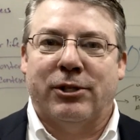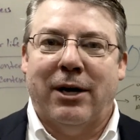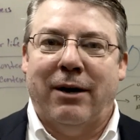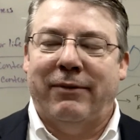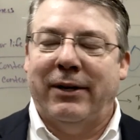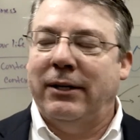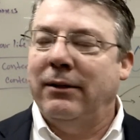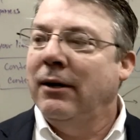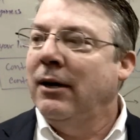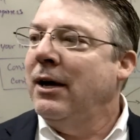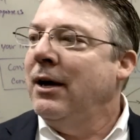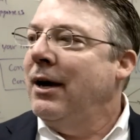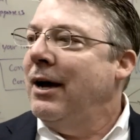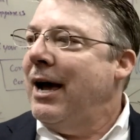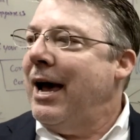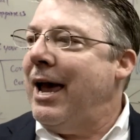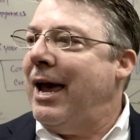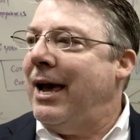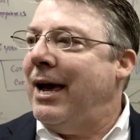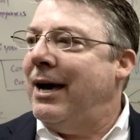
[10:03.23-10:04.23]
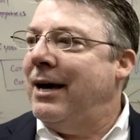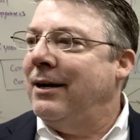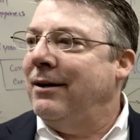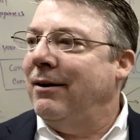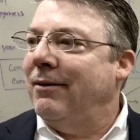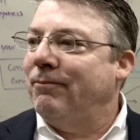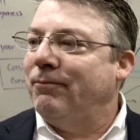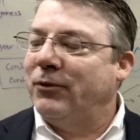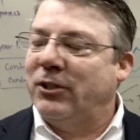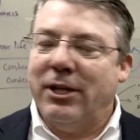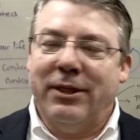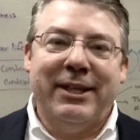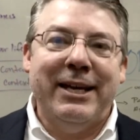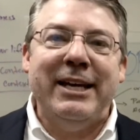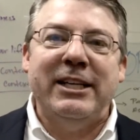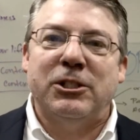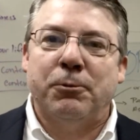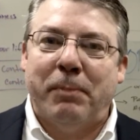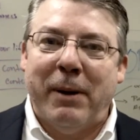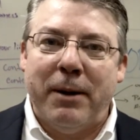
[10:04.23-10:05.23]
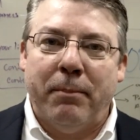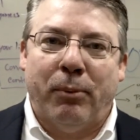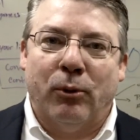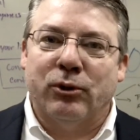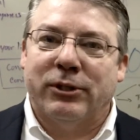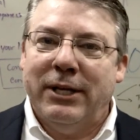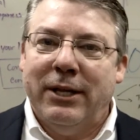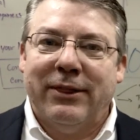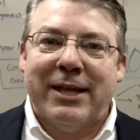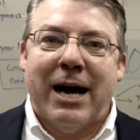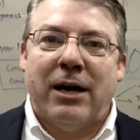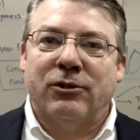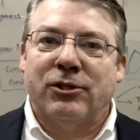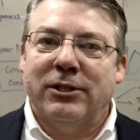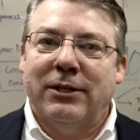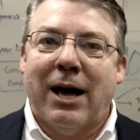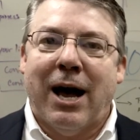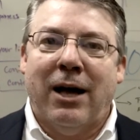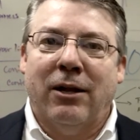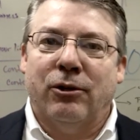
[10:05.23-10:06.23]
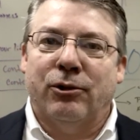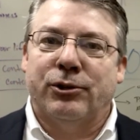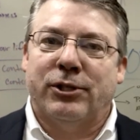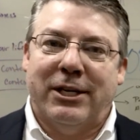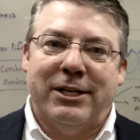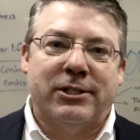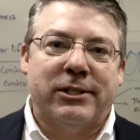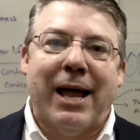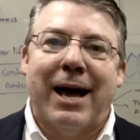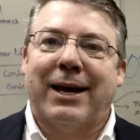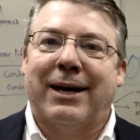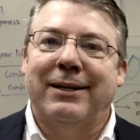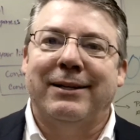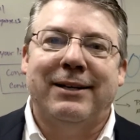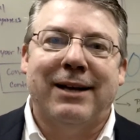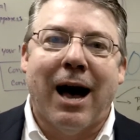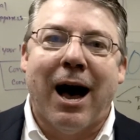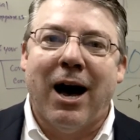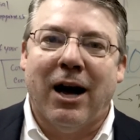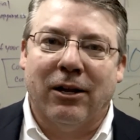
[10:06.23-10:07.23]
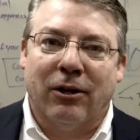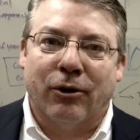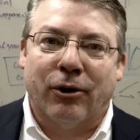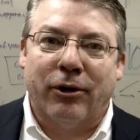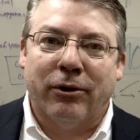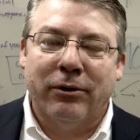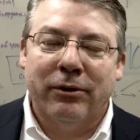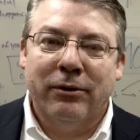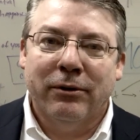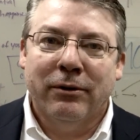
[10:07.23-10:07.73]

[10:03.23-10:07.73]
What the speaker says: of it. And to these people, $10,000 is like $1,